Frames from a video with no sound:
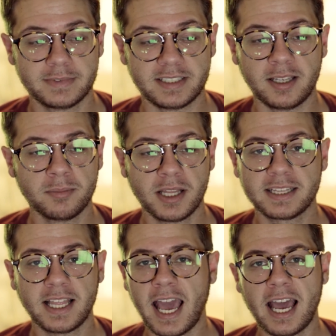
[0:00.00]
seem
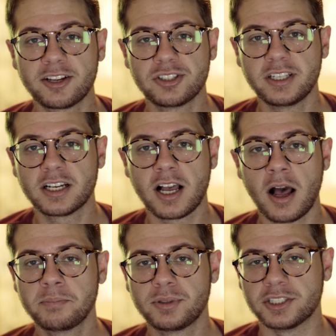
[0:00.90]
like they actually
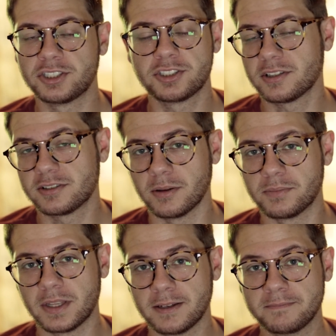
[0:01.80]
accomplished
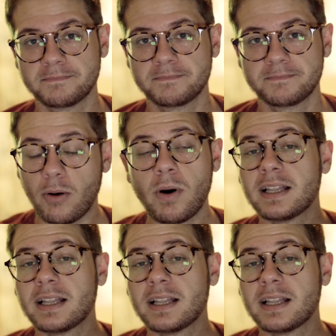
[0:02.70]
something. Now,